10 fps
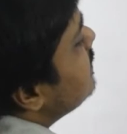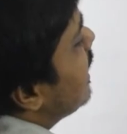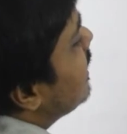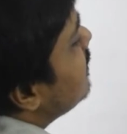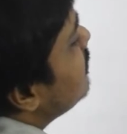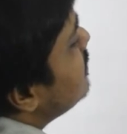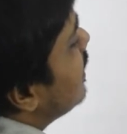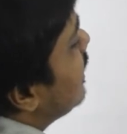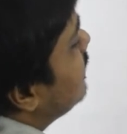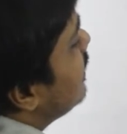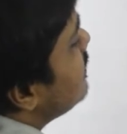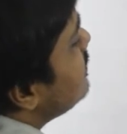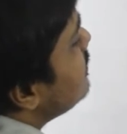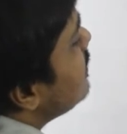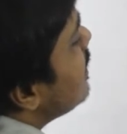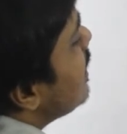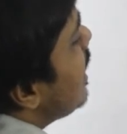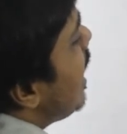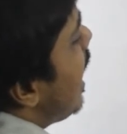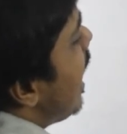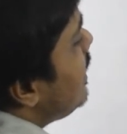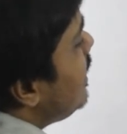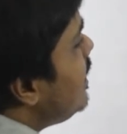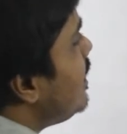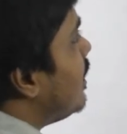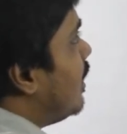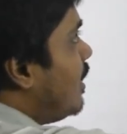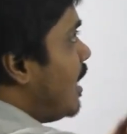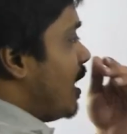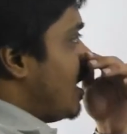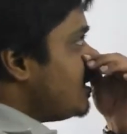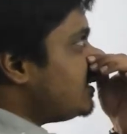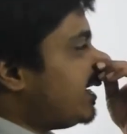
tan inverse like this, and in here let us